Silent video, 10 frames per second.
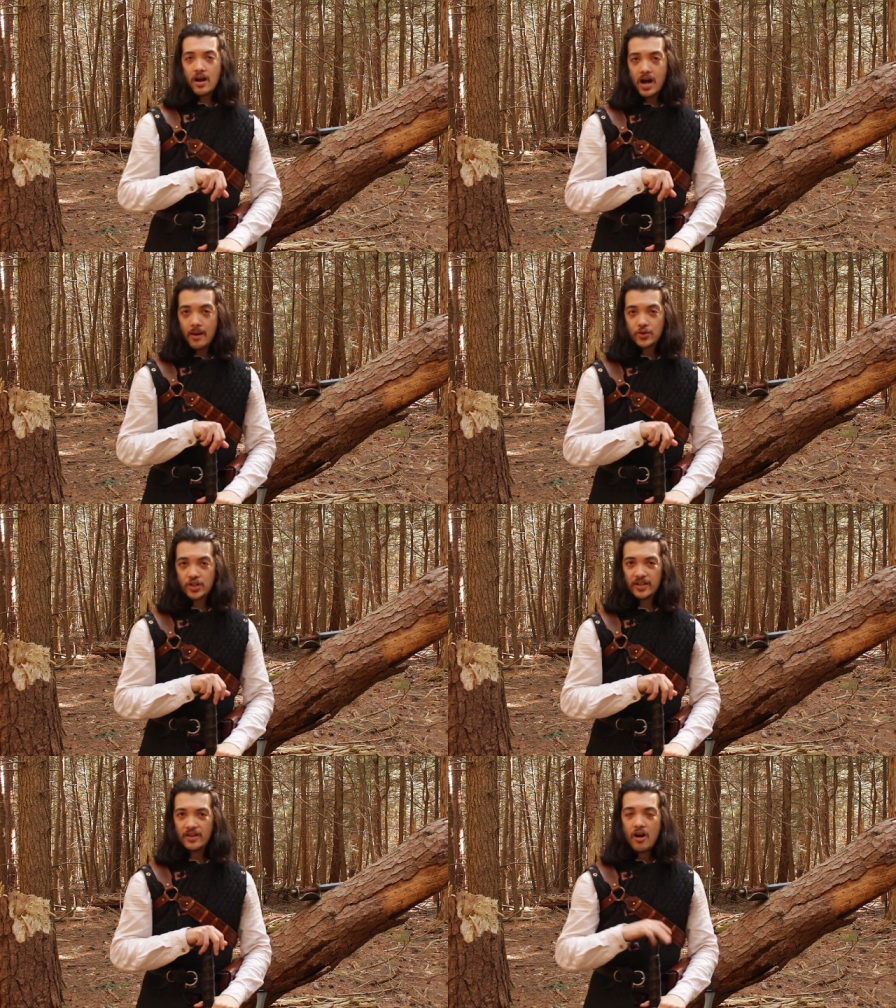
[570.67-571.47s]

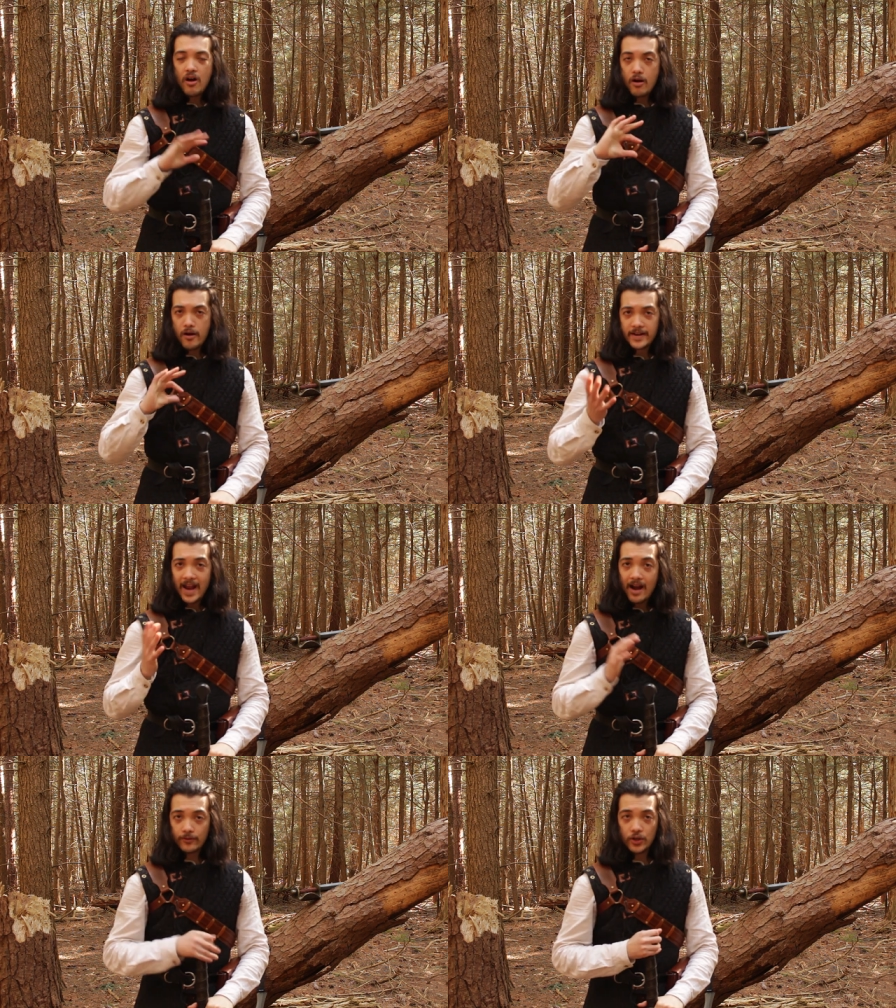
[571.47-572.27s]
option on
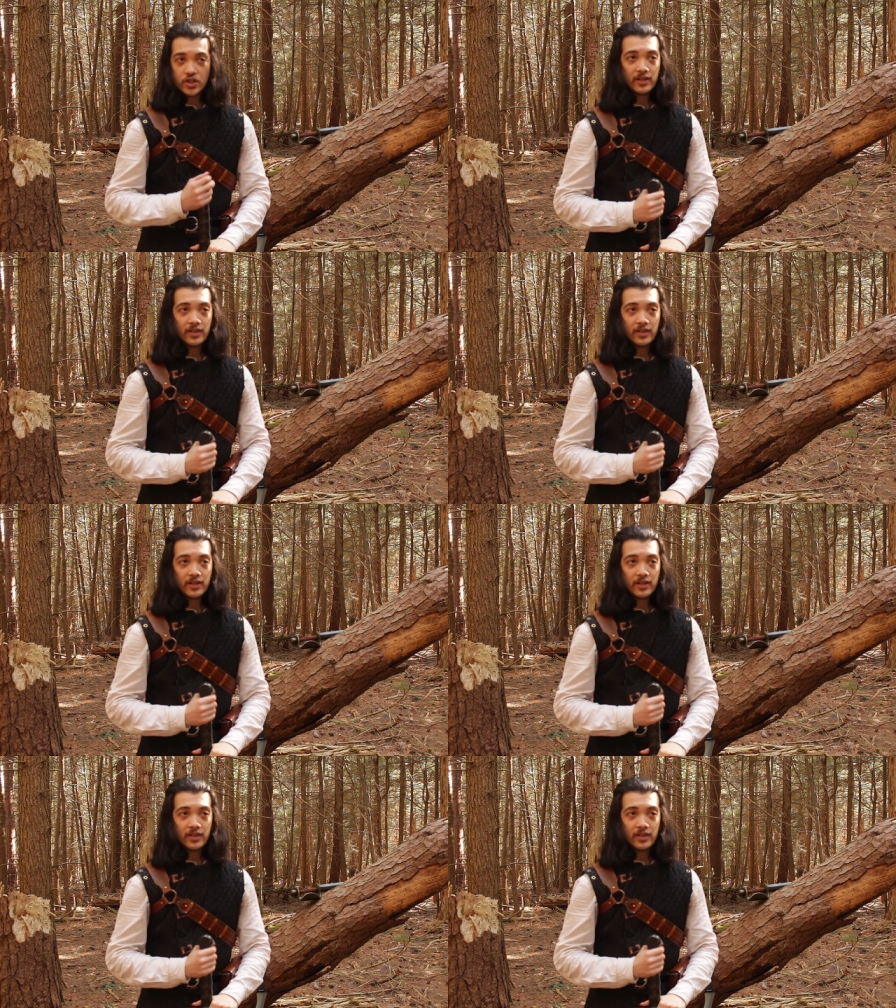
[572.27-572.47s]
average.